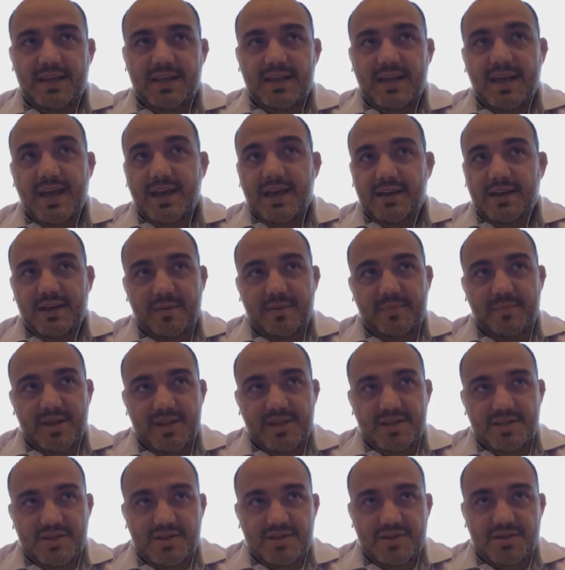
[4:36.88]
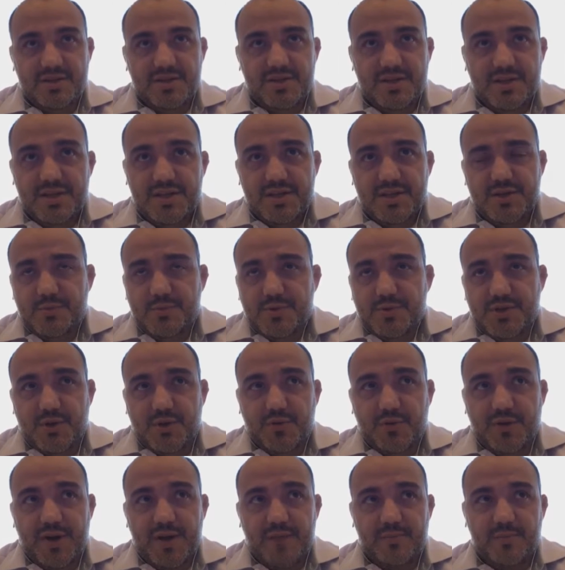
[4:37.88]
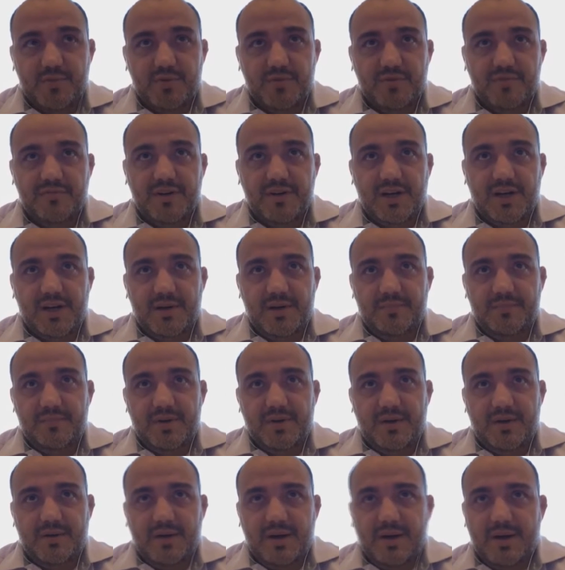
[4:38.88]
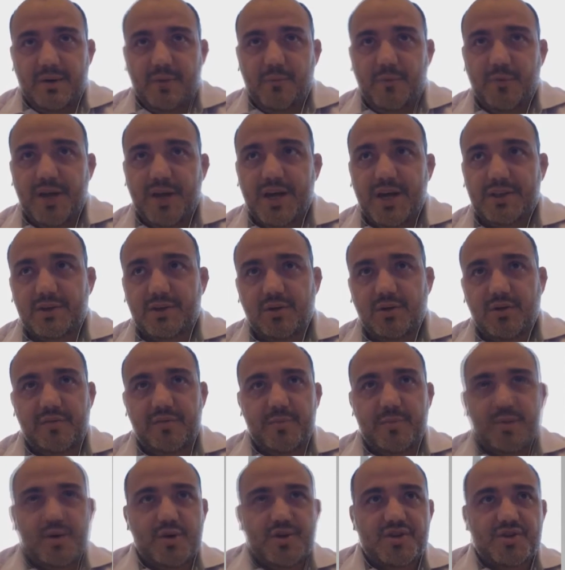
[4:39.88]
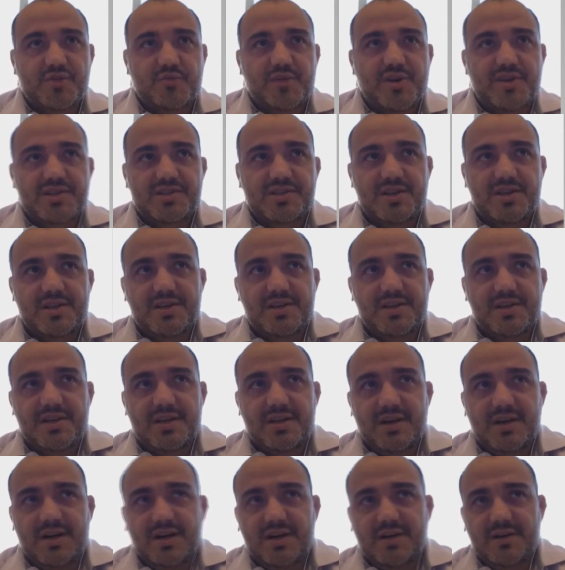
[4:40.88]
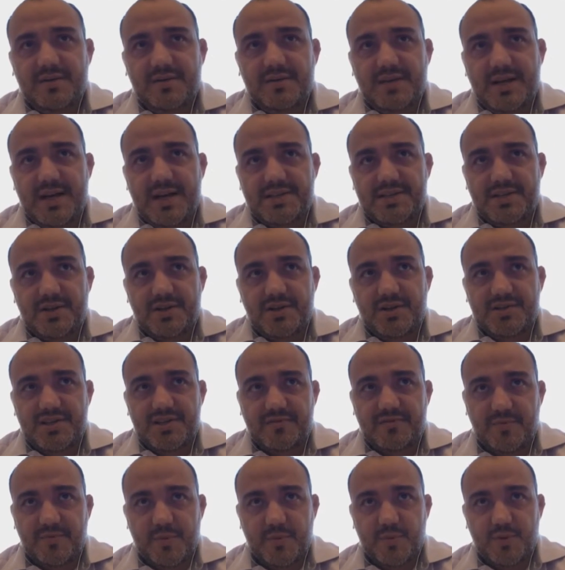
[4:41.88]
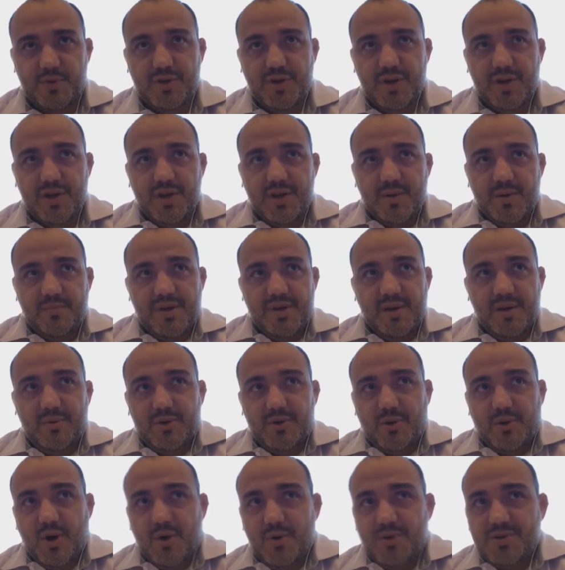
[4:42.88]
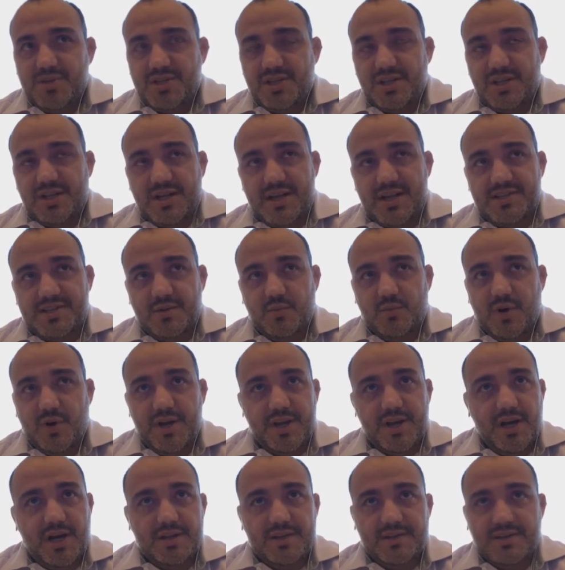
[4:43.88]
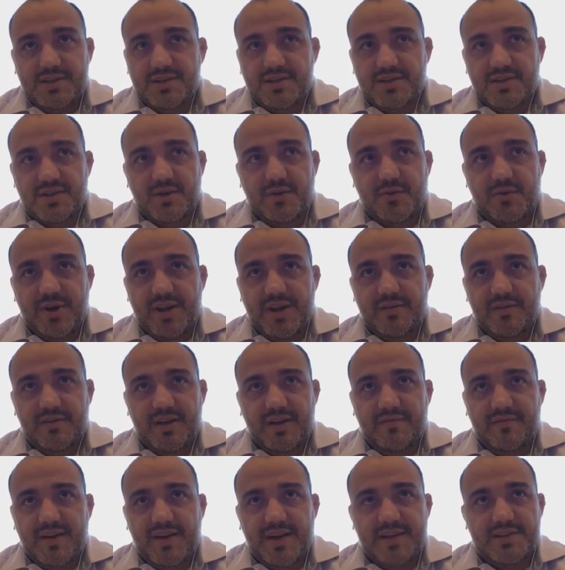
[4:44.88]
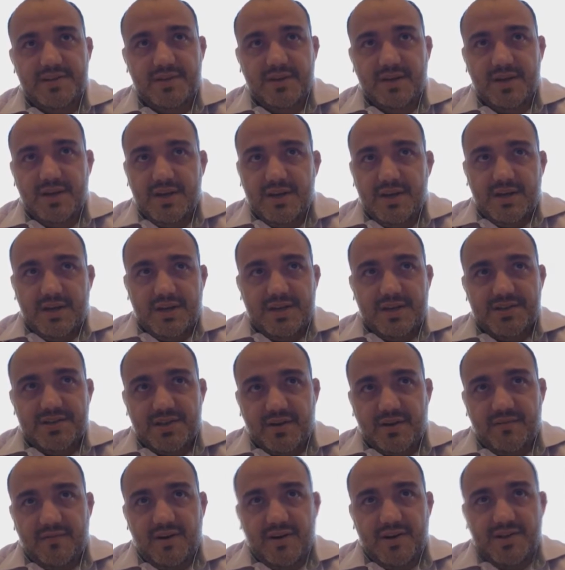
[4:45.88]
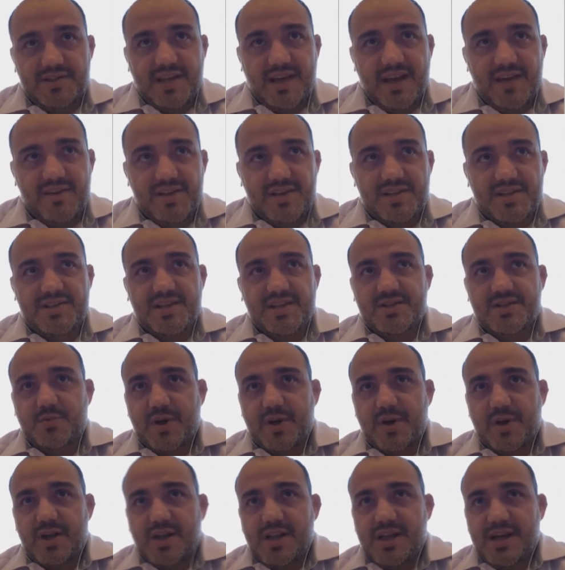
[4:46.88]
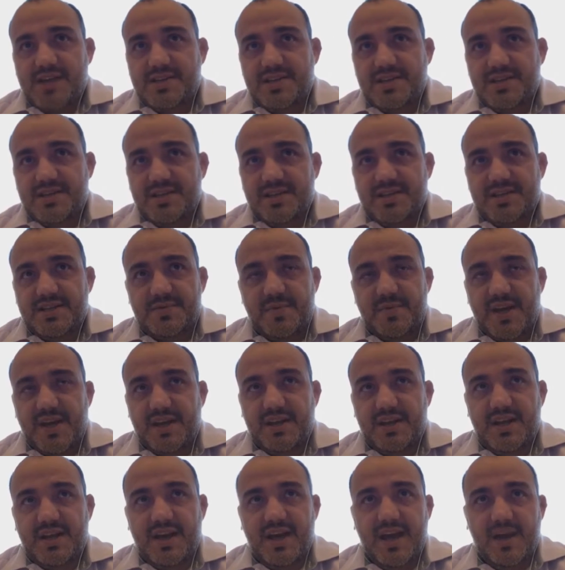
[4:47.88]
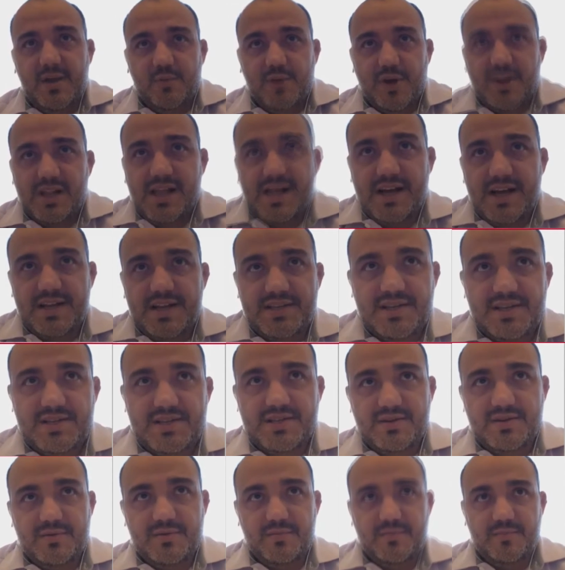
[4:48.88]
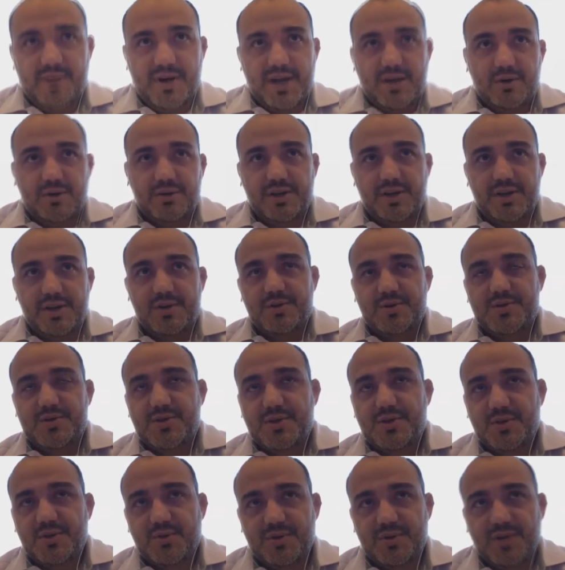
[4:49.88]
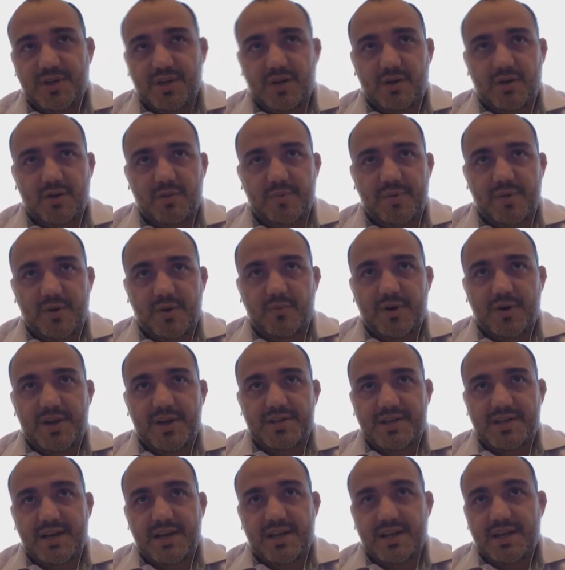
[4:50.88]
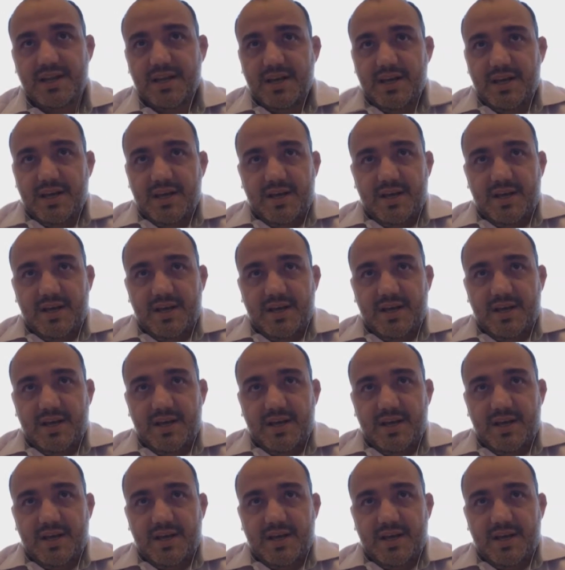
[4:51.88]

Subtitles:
Yeah, I mean, this was a great move. We got the call from USA Wrestling asking us if we would be able to host it, and I said, why not? This is a great event. Instead of us having 6-weight classes, let's make it 8-weight classes by including those two non-Olympic weights. And